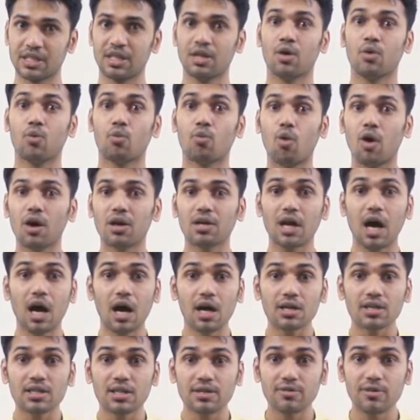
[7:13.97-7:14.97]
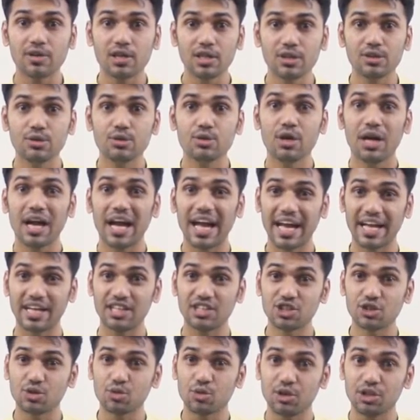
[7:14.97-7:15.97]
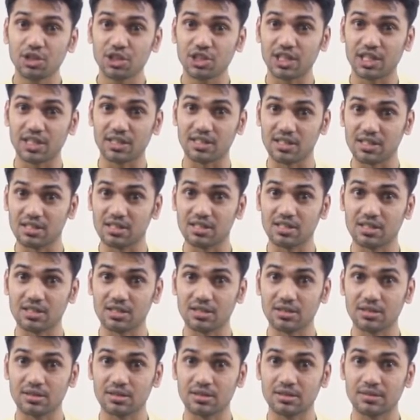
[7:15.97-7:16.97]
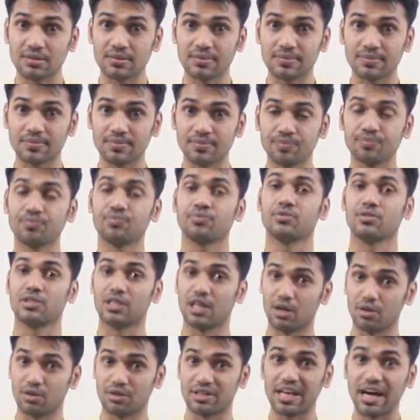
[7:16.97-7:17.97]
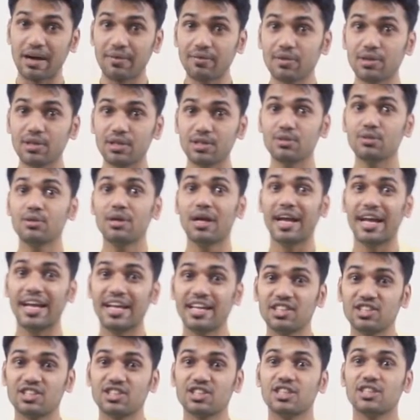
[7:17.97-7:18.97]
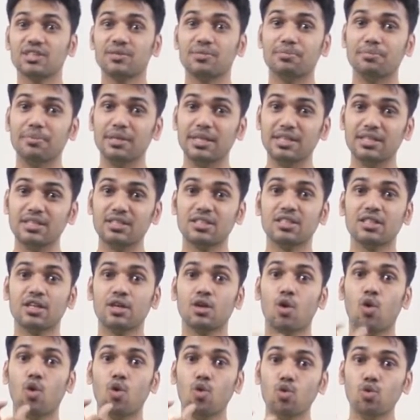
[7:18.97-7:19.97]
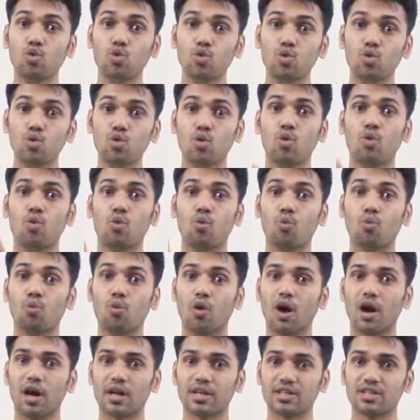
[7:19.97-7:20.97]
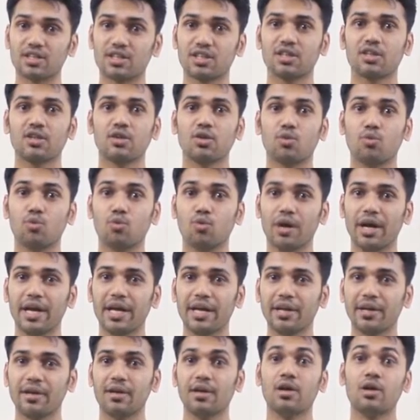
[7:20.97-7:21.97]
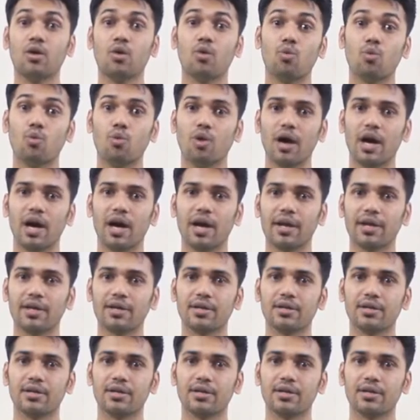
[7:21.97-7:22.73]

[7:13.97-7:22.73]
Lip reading: What are WH questions? Now WH means who, what, when, where,